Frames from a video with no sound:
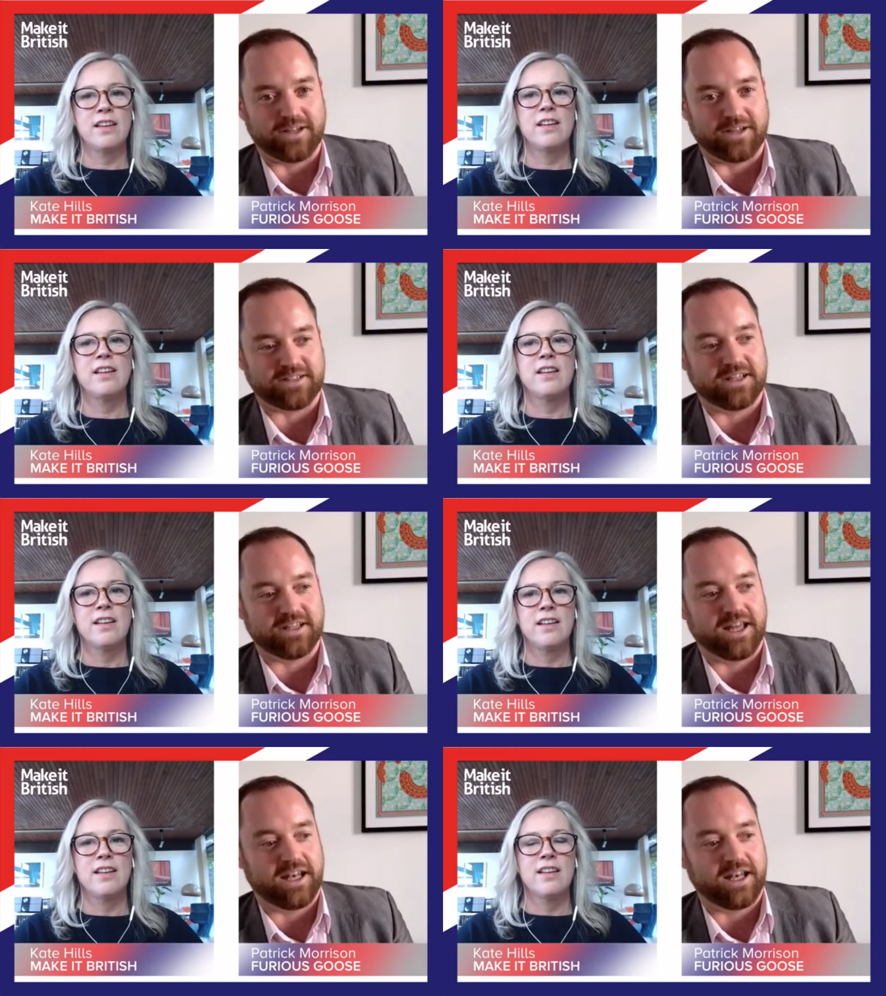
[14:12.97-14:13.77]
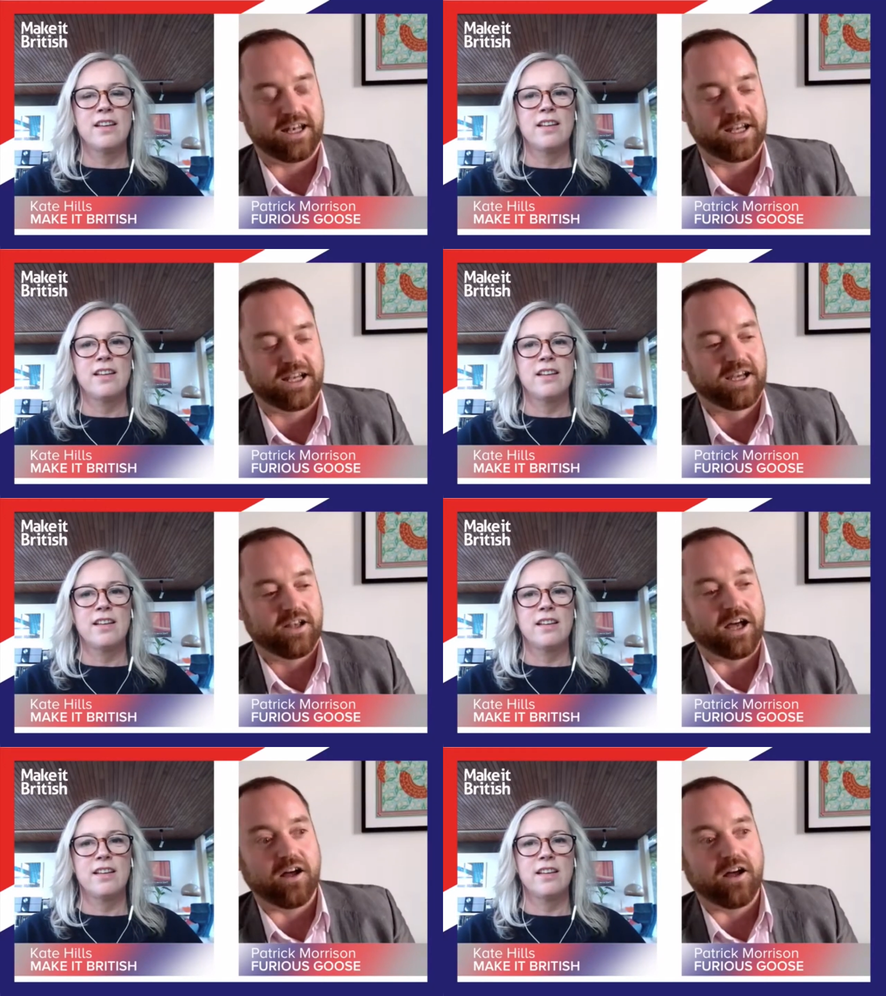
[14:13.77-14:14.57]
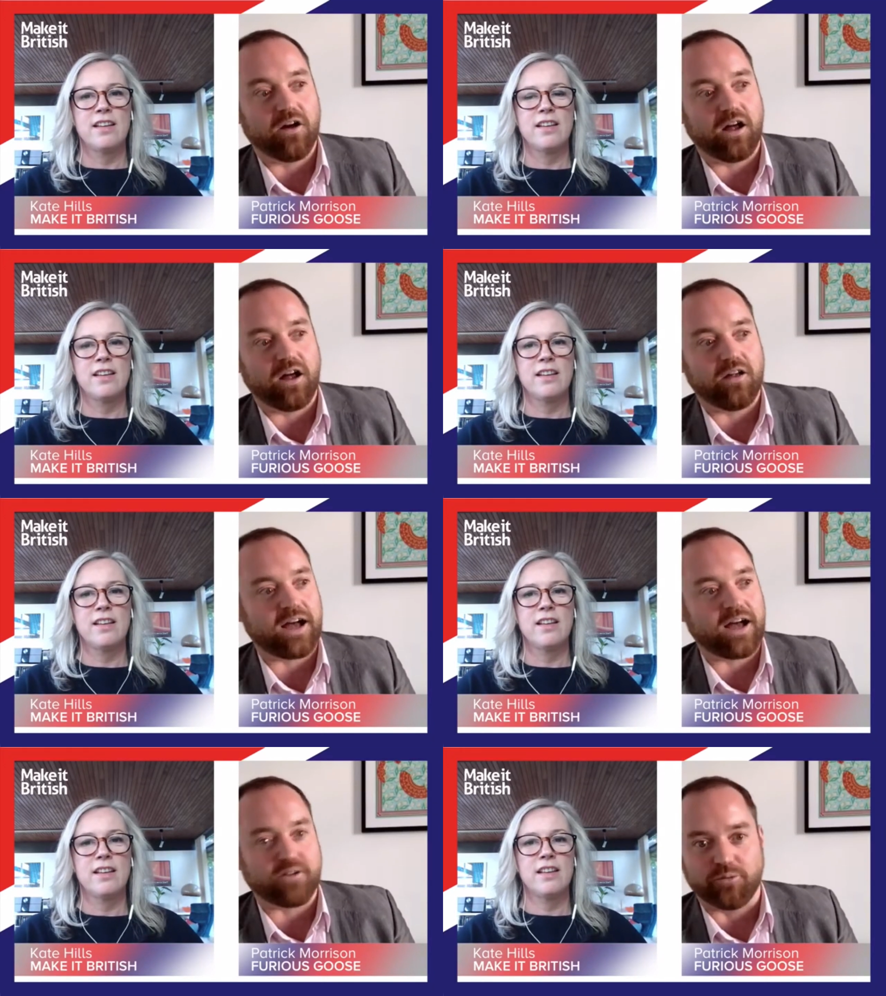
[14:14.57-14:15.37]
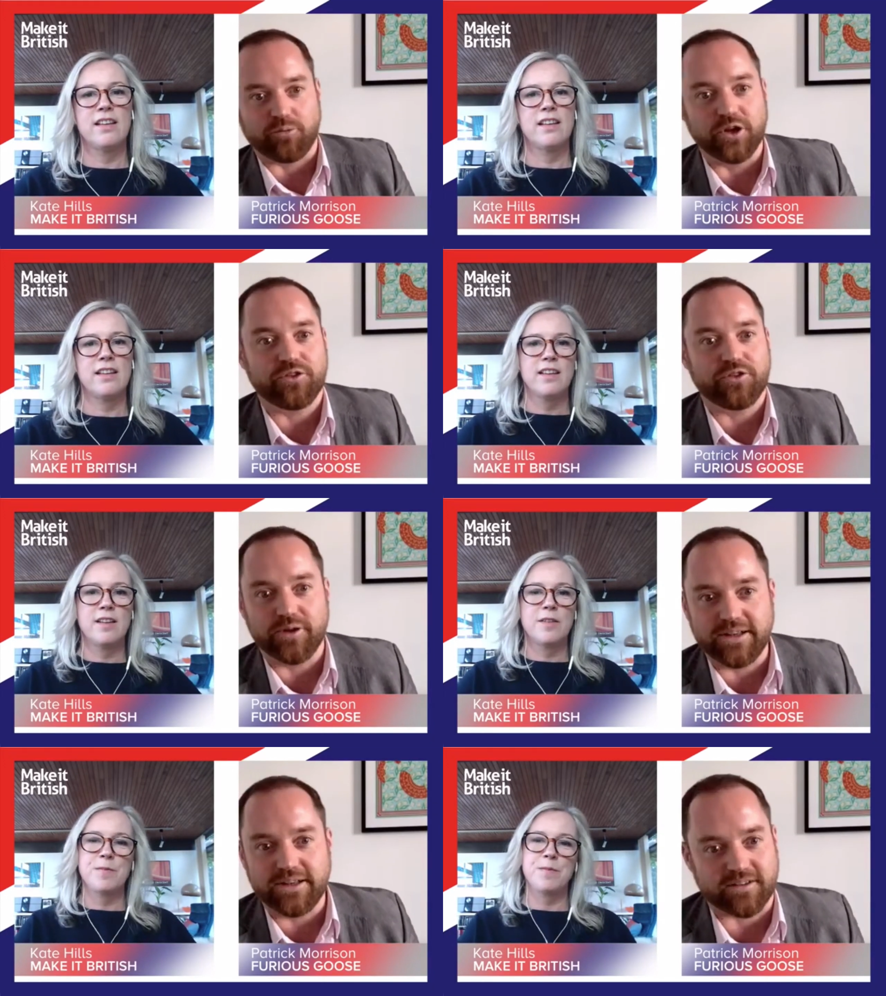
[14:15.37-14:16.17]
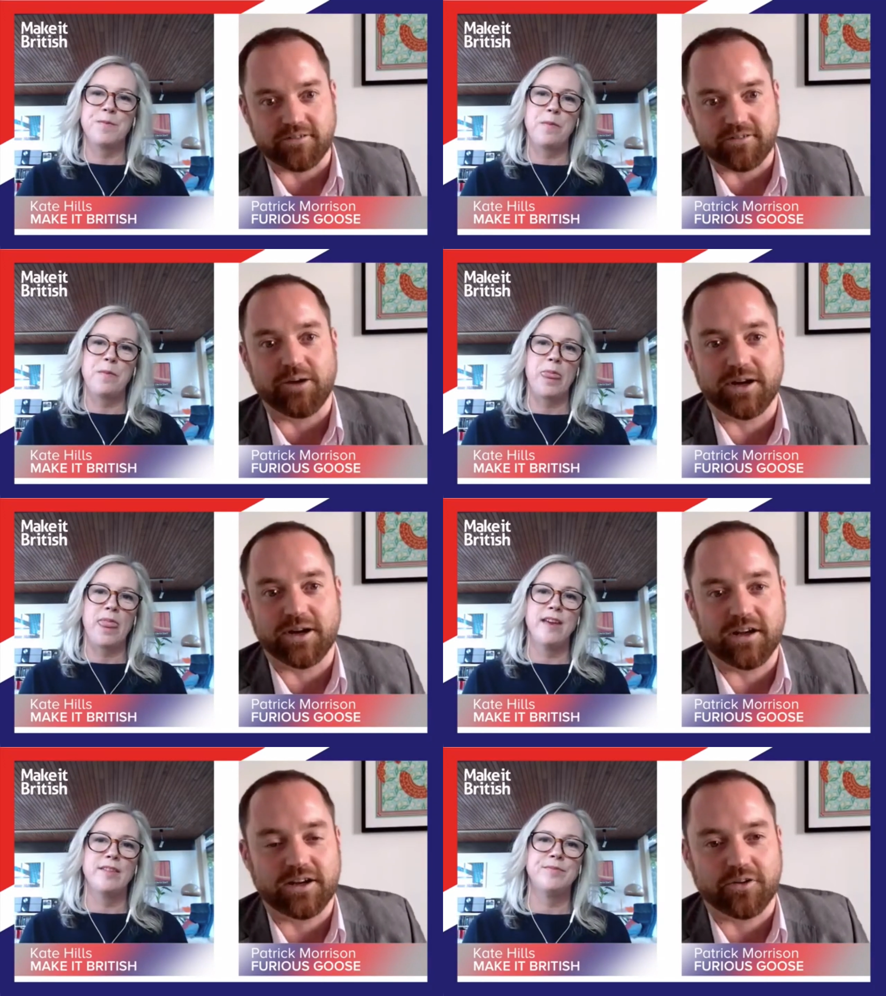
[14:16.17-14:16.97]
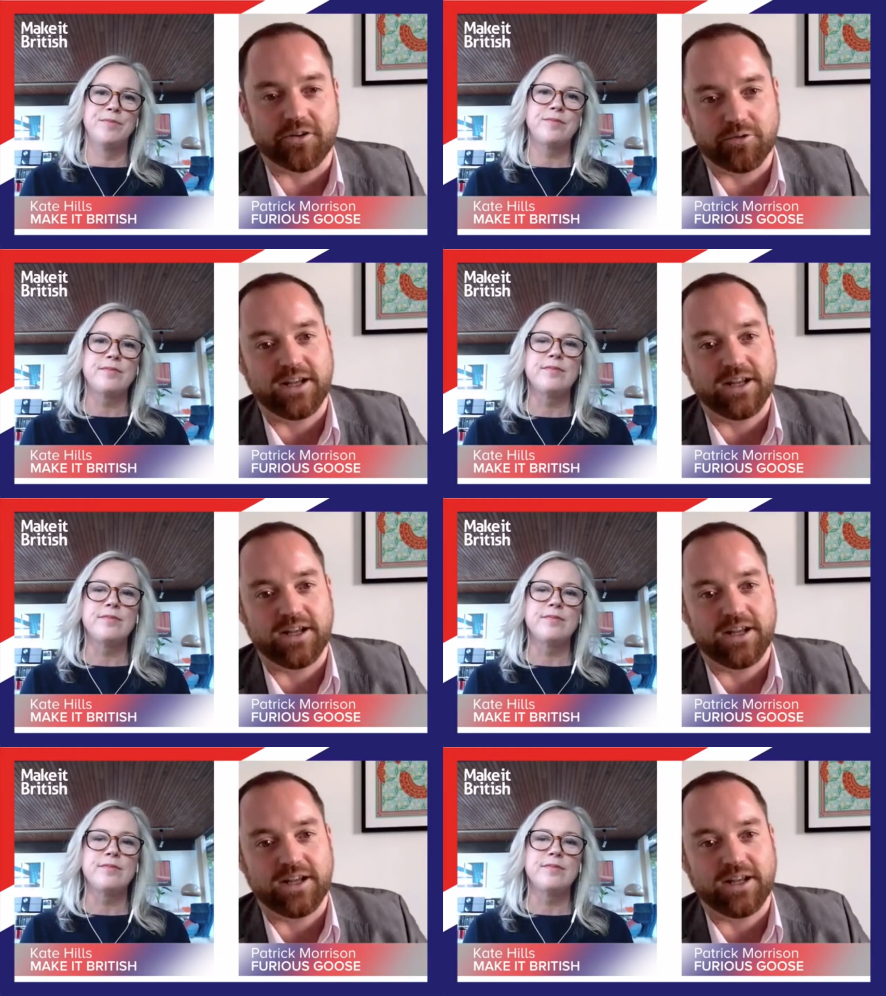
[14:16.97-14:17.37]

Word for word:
Speaker 1: And then uh, out of the blue through Instagram, I, I got a really